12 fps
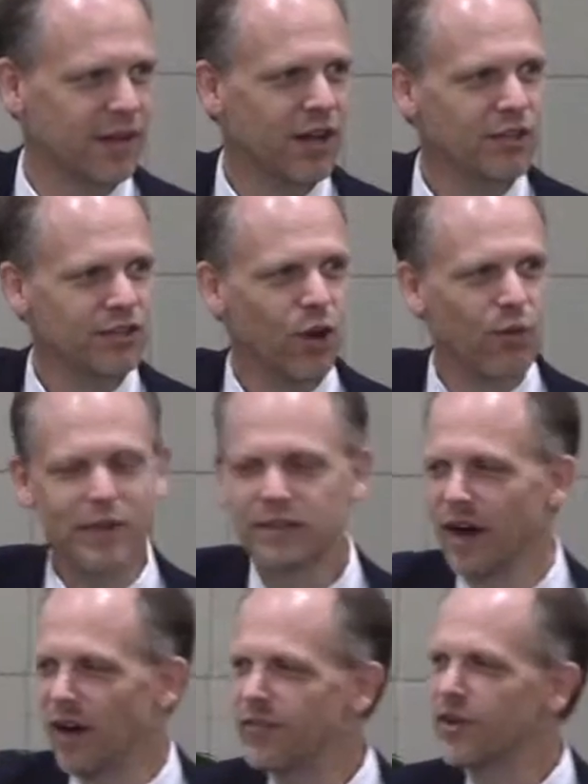So when
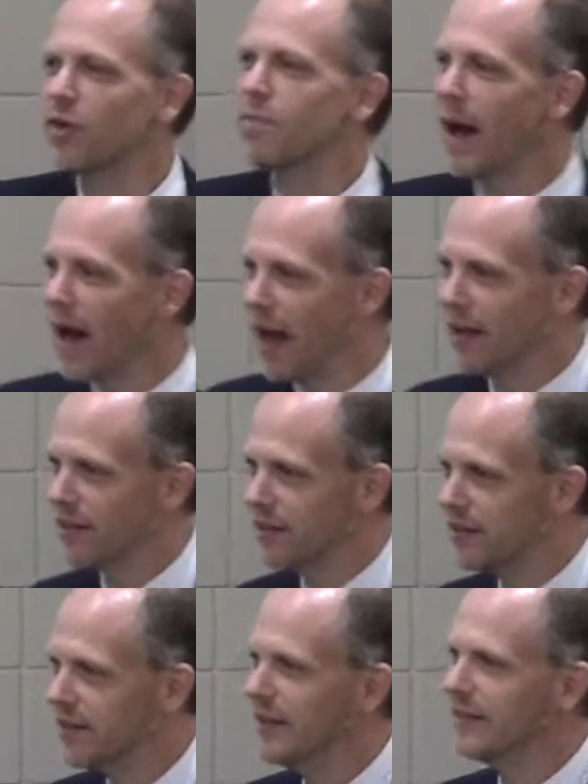Governor
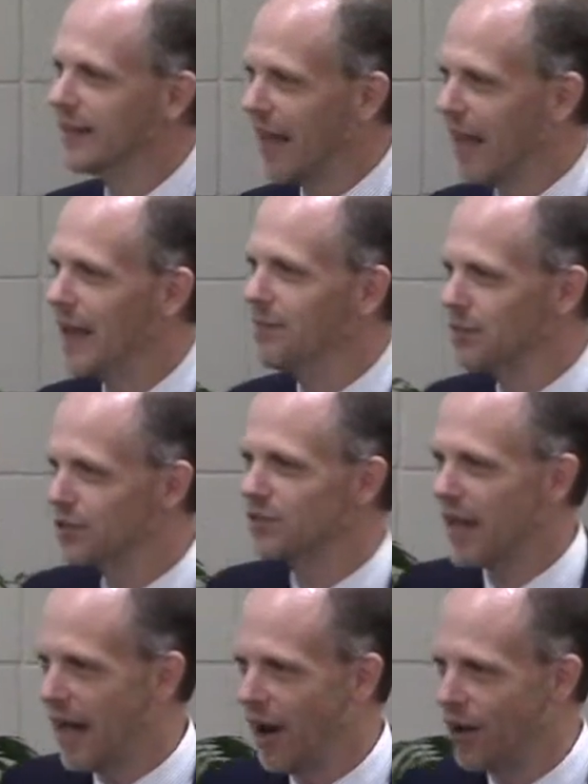Pilate came to
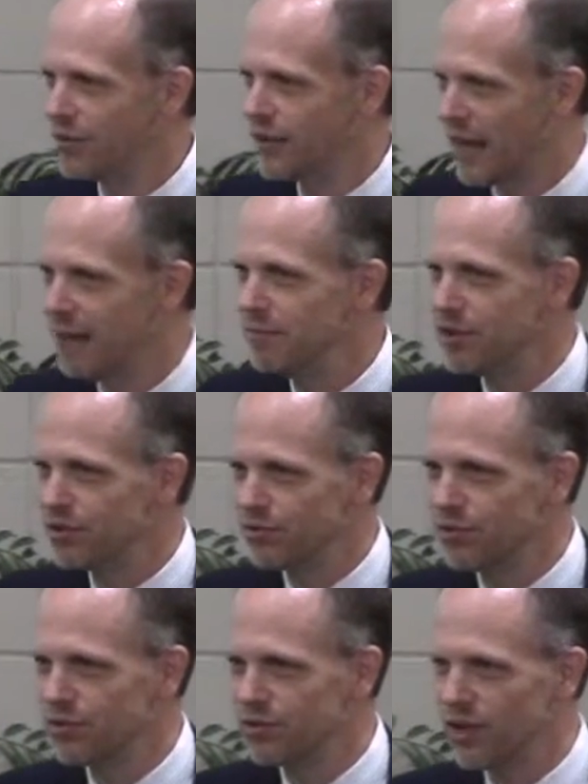town, came to
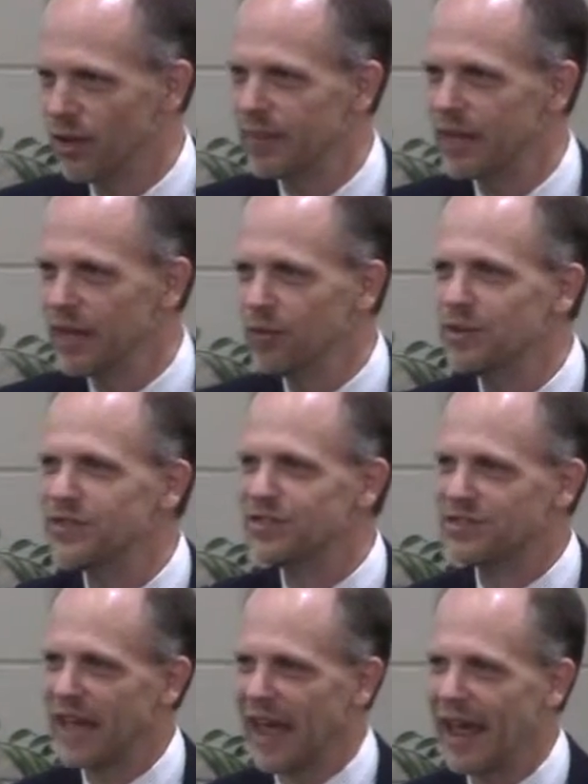Jerusalem, he would
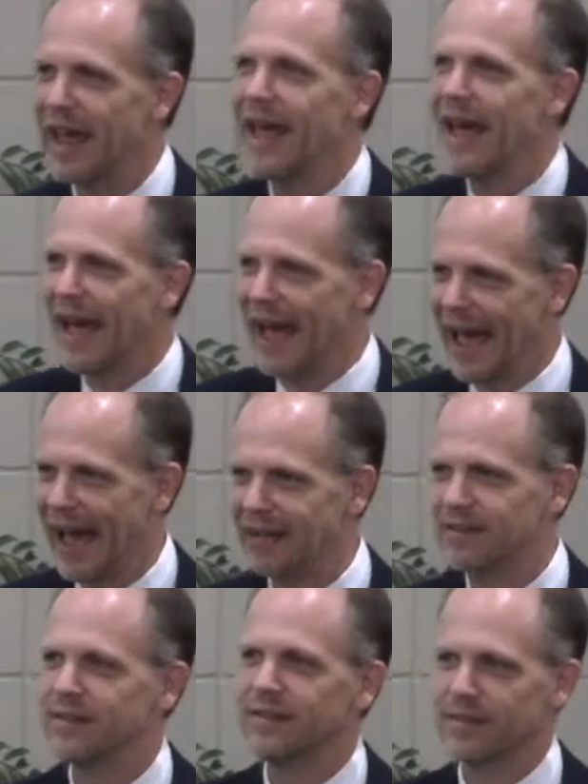stay
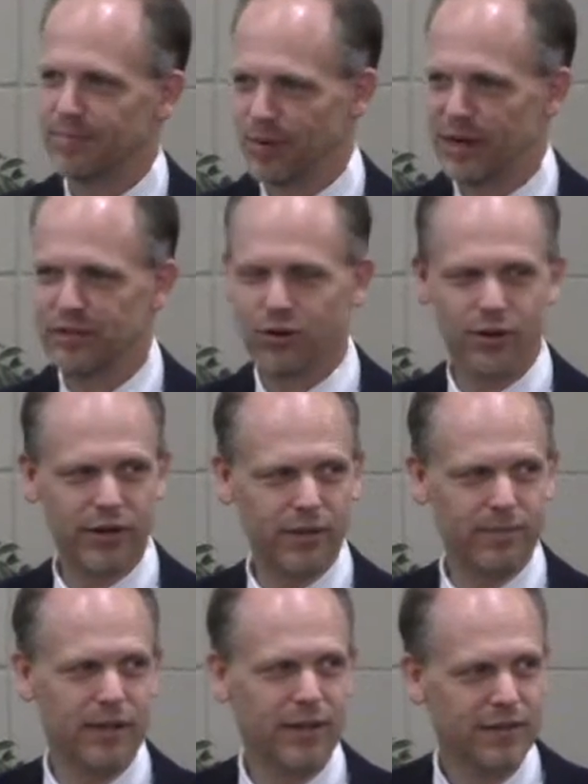at the praetorium.